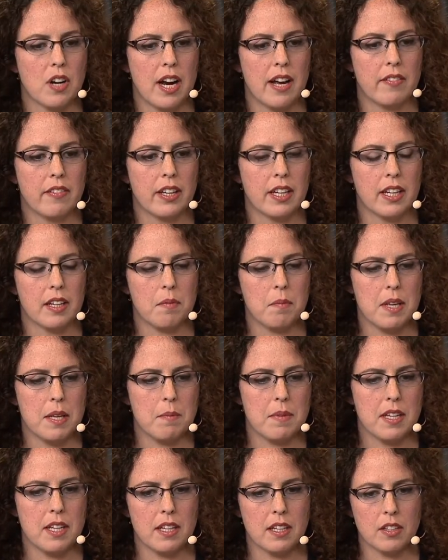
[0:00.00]
driving and
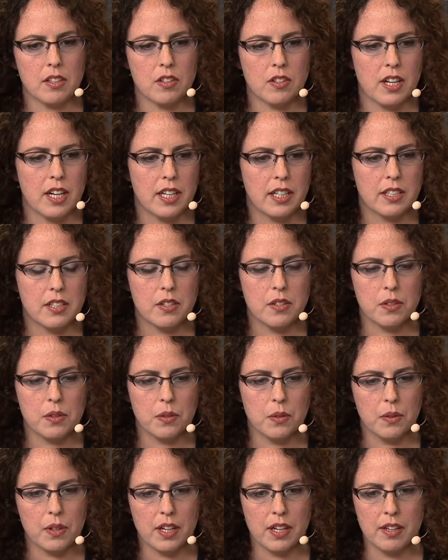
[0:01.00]
maybe trying
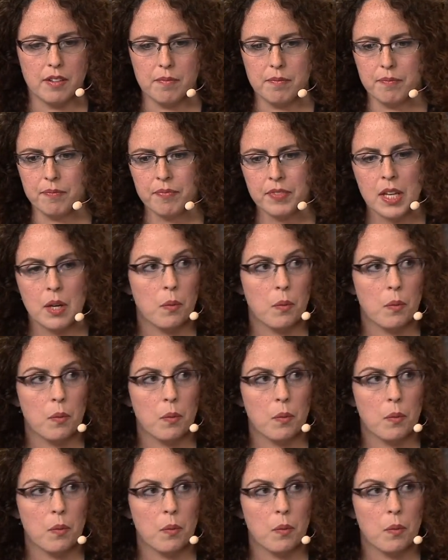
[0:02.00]
to um,